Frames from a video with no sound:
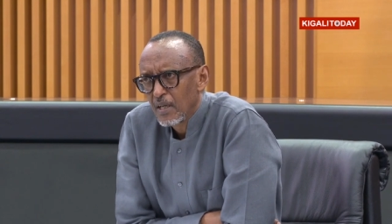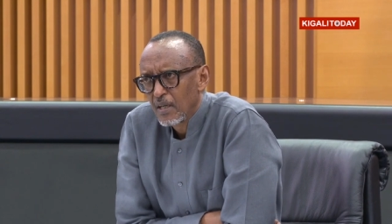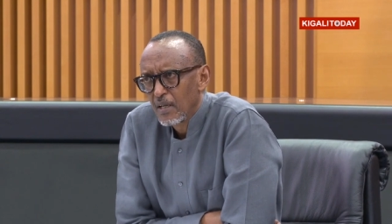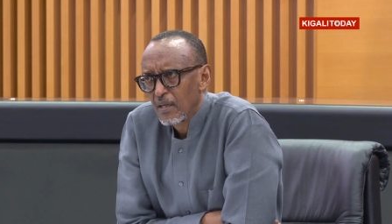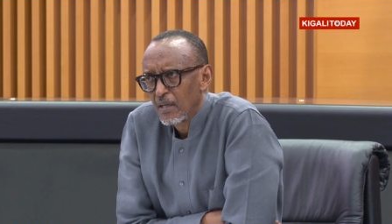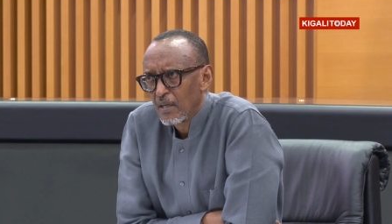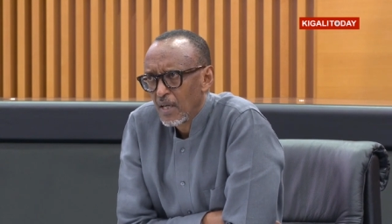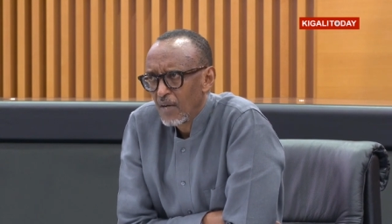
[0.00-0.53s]

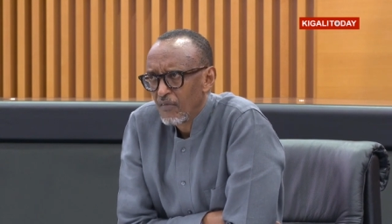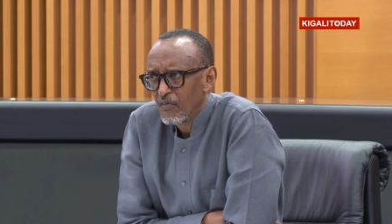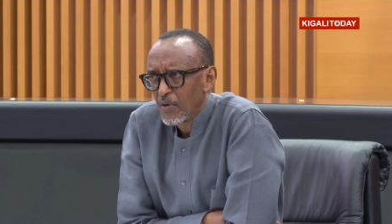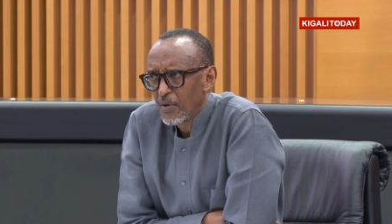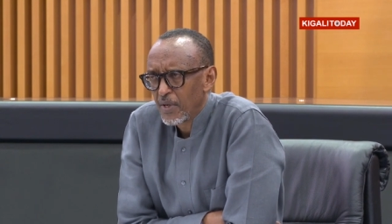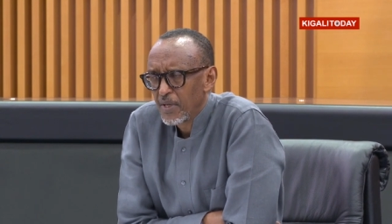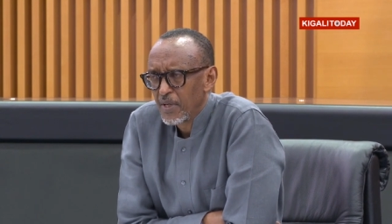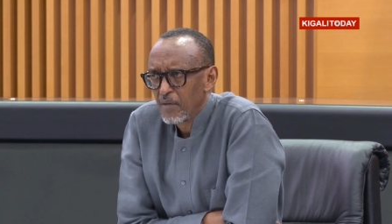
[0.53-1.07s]
uh, have
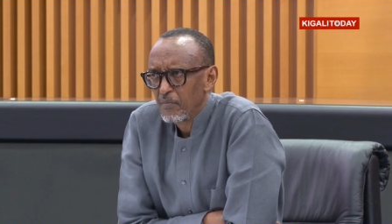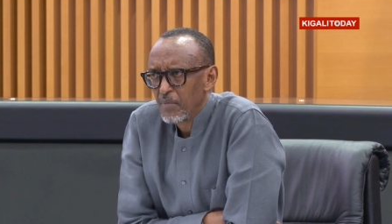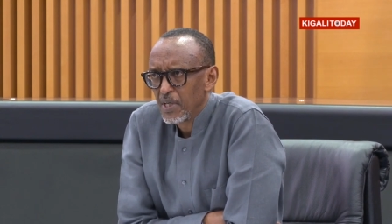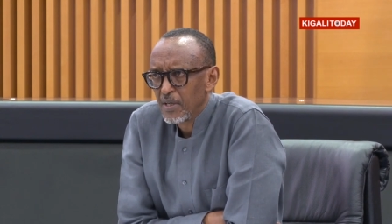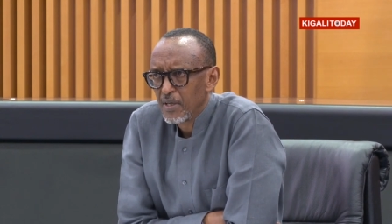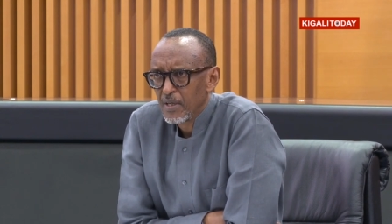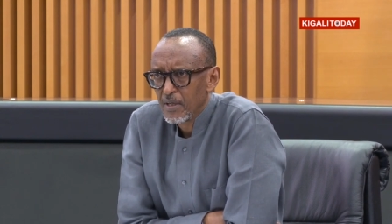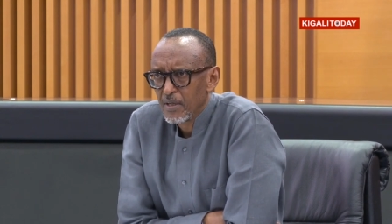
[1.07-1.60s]
already
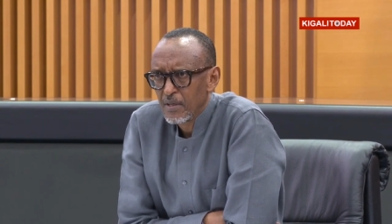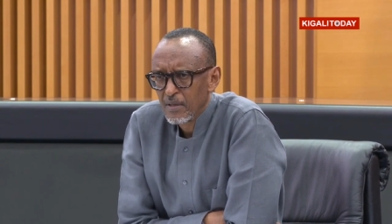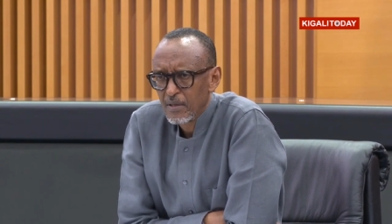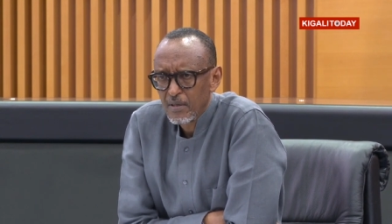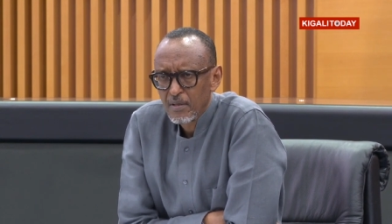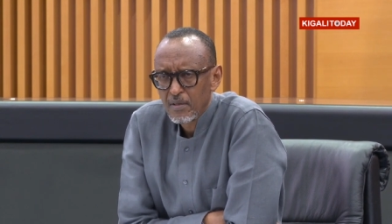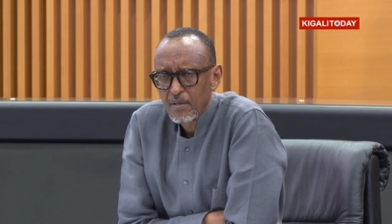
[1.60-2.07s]
been uh,